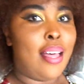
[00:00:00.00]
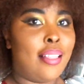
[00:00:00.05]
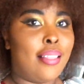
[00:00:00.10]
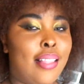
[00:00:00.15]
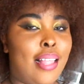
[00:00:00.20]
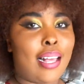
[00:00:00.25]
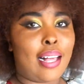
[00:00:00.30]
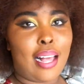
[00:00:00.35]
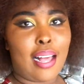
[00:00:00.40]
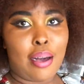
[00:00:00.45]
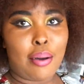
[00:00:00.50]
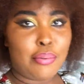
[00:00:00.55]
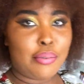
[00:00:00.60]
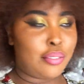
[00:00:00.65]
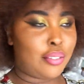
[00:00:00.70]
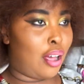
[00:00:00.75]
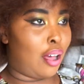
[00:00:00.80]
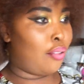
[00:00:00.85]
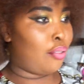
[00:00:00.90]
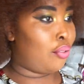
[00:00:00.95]
Like, I
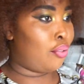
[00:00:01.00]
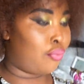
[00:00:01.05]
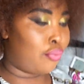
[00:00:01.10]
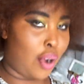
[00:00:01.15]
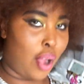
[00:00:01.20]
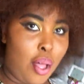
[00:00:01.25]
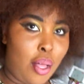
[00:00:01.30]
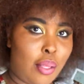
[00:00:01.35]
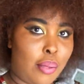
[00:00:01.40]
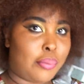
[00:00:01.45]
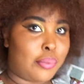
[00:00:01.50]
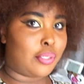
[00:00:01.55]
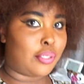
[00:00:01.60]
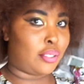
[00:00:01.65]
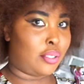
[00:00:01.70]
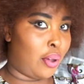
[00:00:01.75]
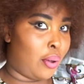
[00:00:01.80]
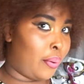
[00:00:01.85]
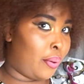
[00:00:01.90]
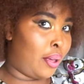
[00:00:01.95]
was on the roll, I was
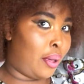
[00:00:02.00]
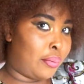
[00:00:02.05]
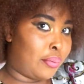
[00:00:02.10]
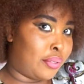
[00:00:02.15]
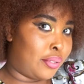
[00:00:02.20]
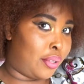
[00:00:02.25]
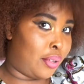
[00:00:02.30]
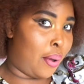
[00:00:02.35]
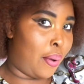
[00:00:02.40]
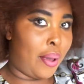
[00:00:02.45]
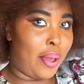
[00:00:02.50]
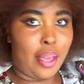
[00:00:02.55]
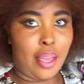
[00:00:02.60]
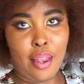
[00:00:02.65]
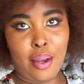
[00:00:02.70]
going, I was going.